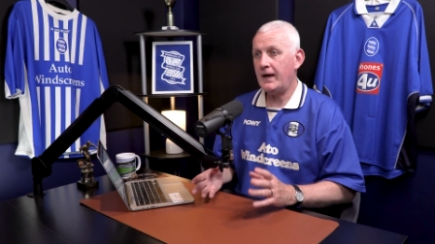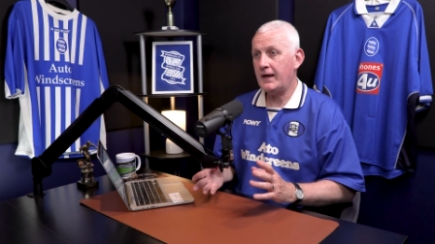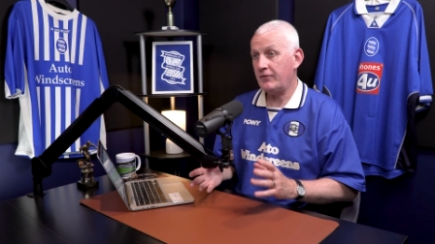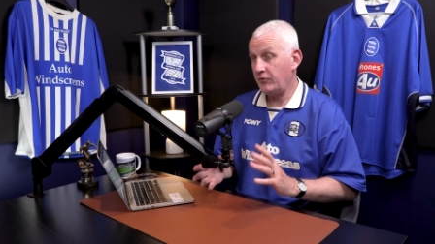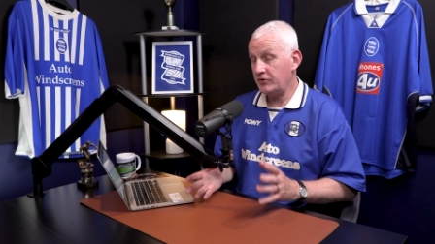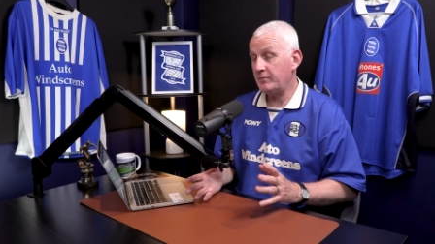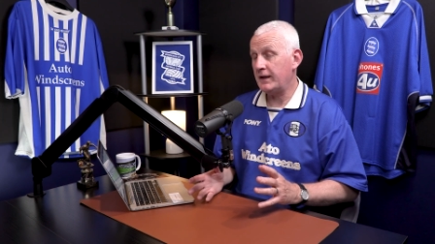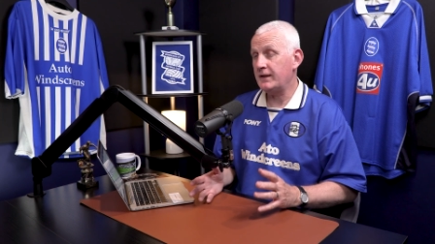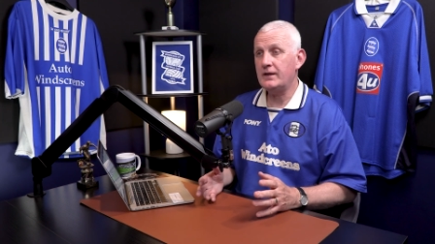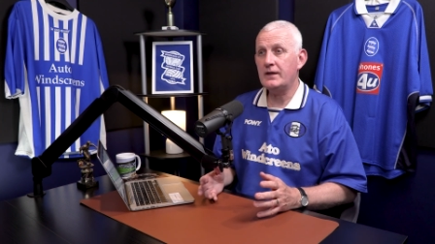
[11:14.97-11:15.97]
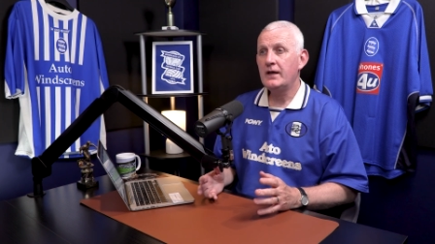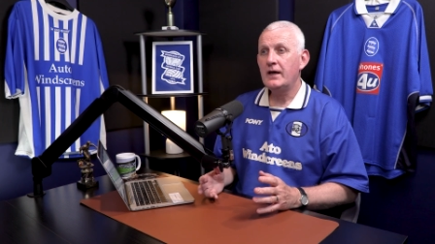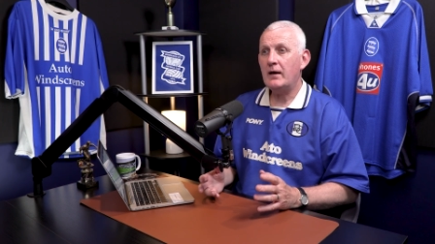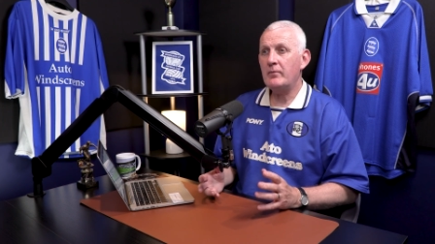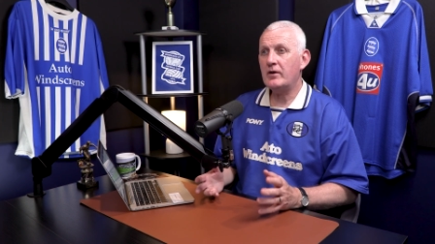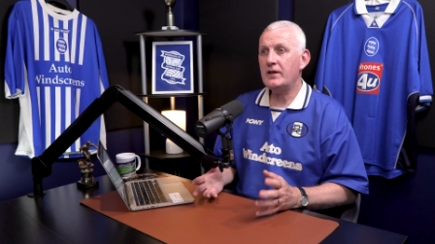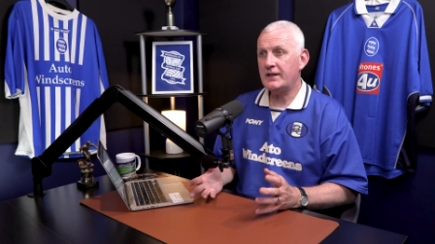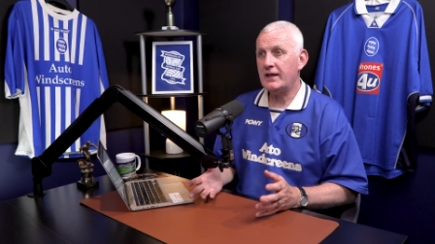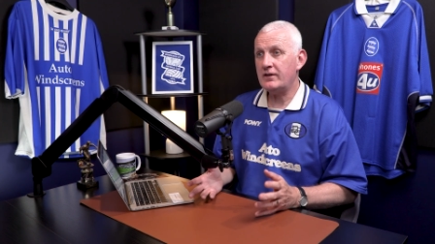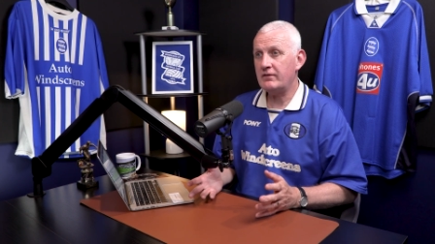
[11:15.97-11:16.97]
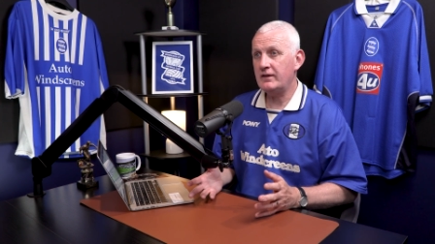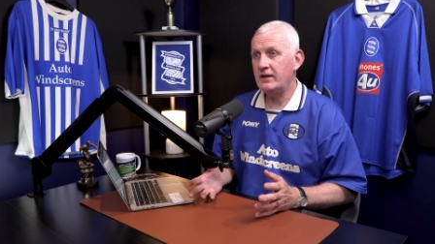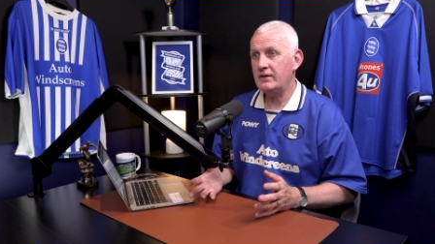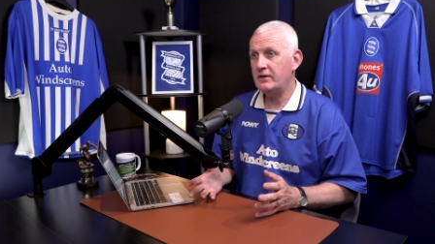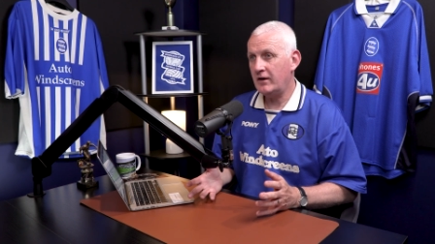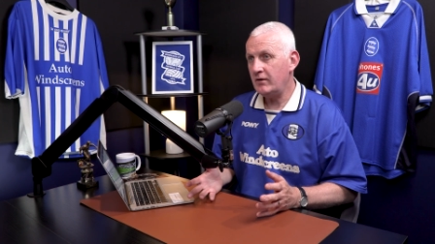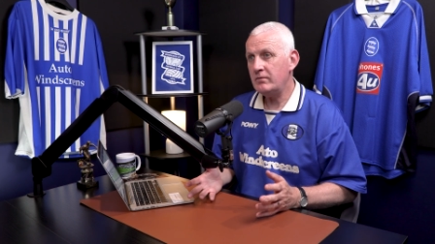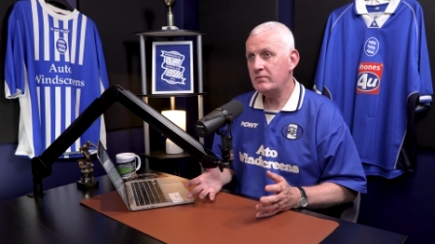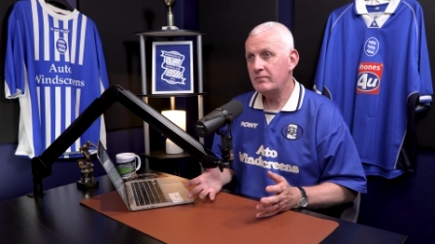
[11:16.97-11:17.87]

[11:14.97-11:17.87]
And I've thought about this, and my honest answer is no.